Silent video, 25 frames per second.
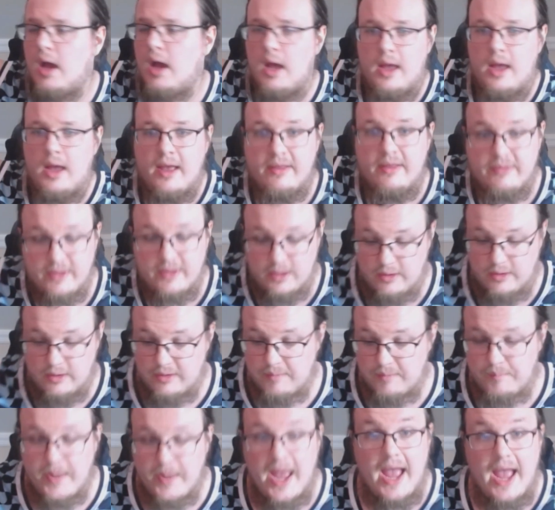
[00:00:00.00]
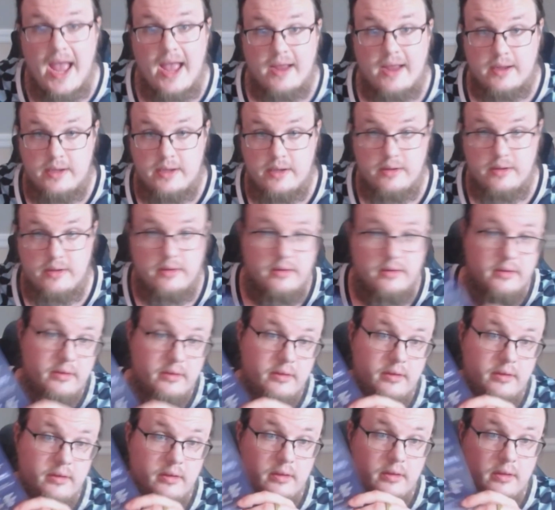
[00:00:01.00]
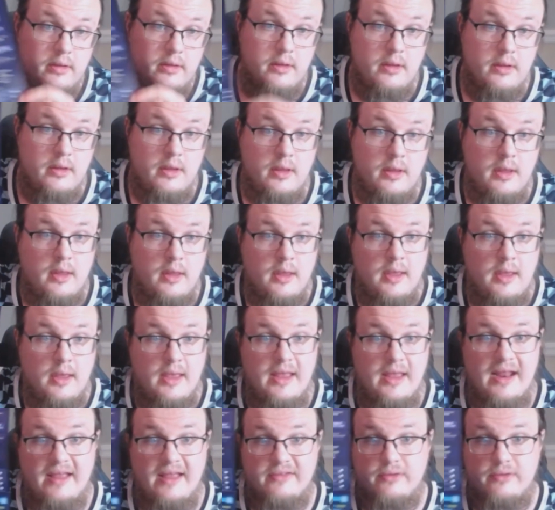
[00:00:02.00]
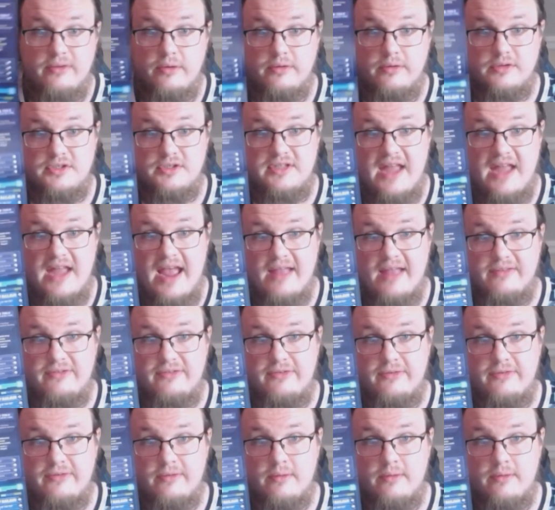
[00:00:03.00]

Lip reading: And then on the back, it has all your stats.